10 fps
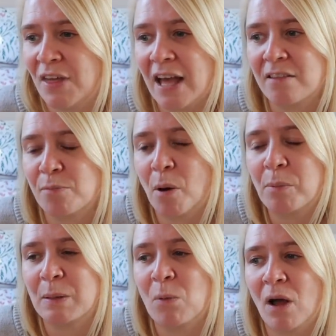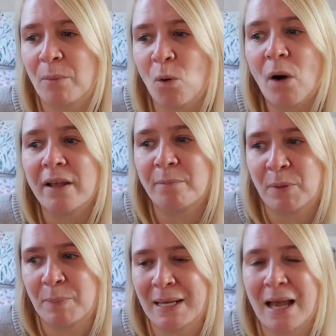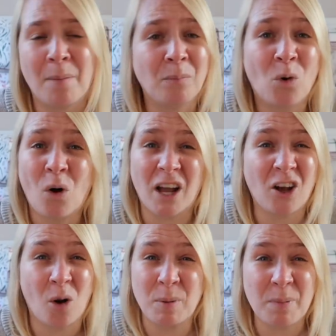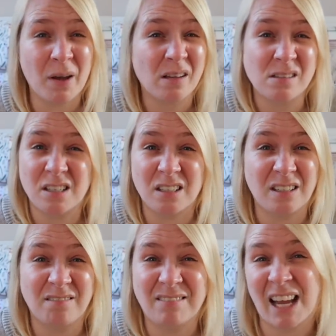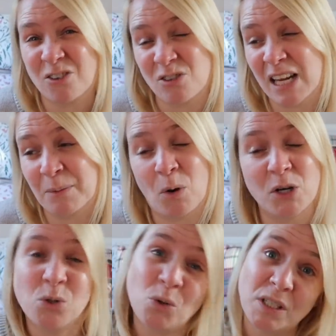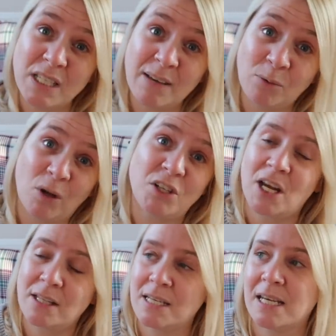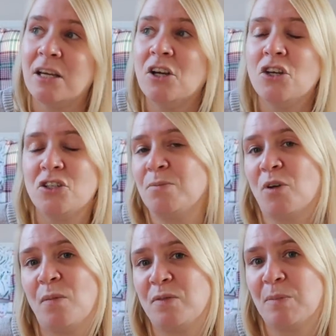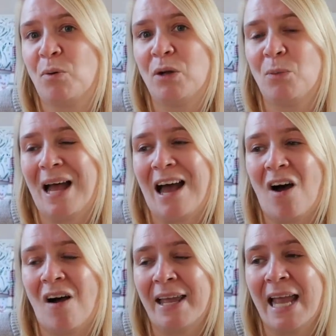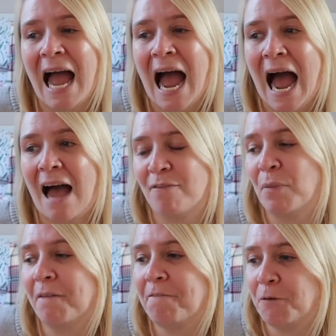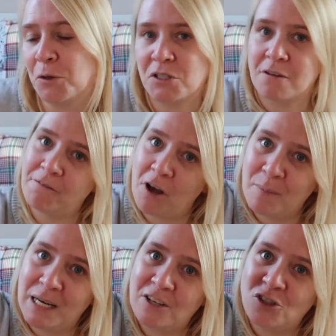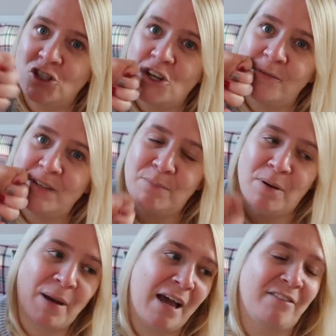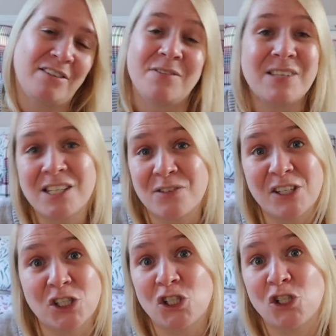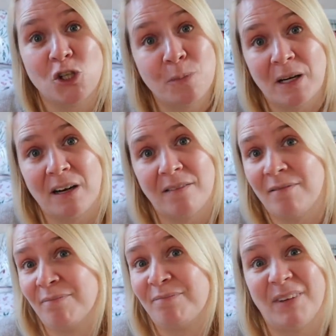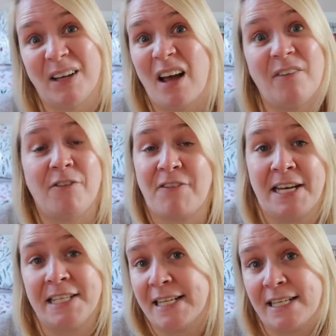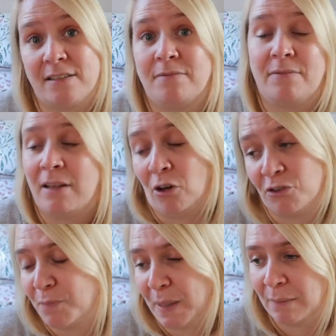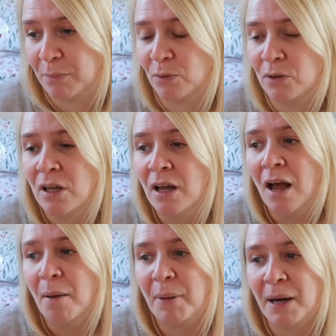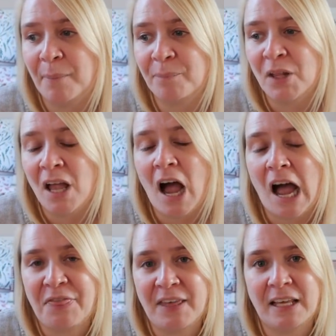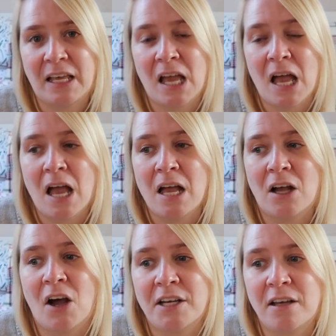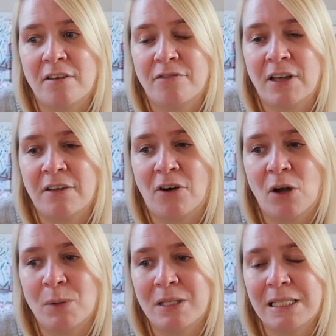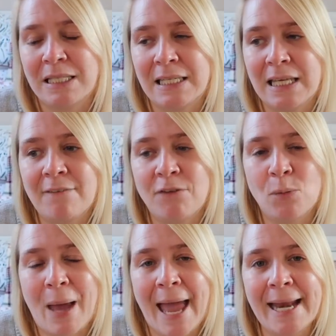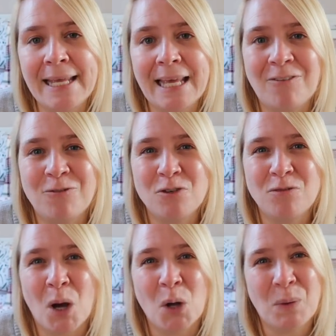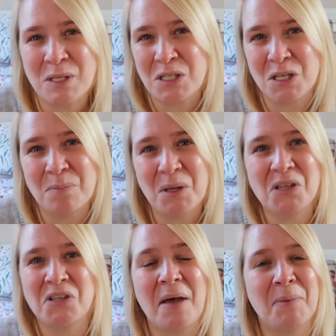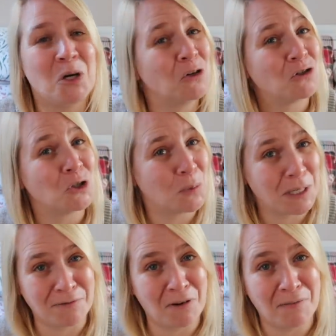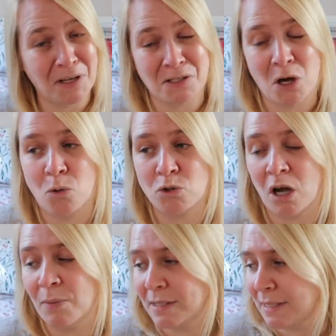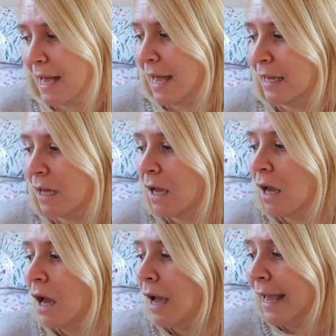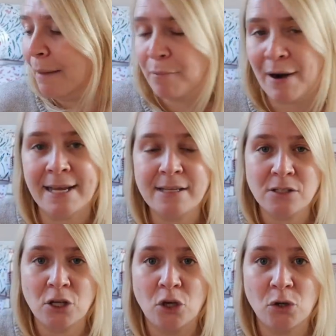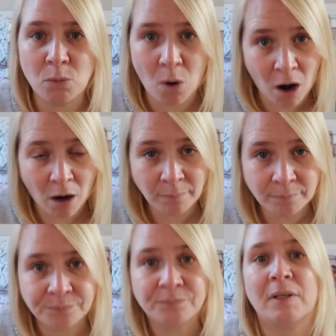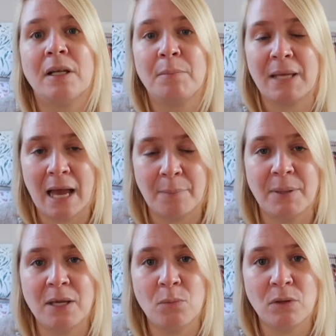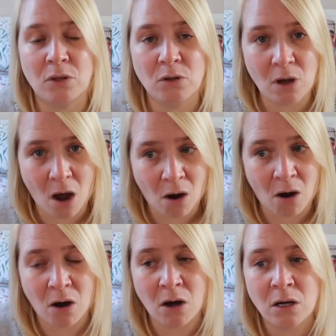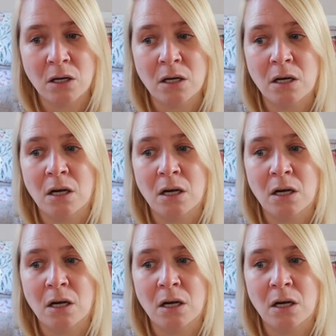that's probably why I'm quite bubbly. I'm quite a gobby person, naturally. I'm quite talkative, I'm quite chatty. Sometimes to the point where I have my foot firmly shoved in my mouth because I've said something stupid and I've offended lots of people. But um, I think kind of if I would give you any gift of my wisdom, because I am 125 years old, I would say embrace who you are, be happy with who you are,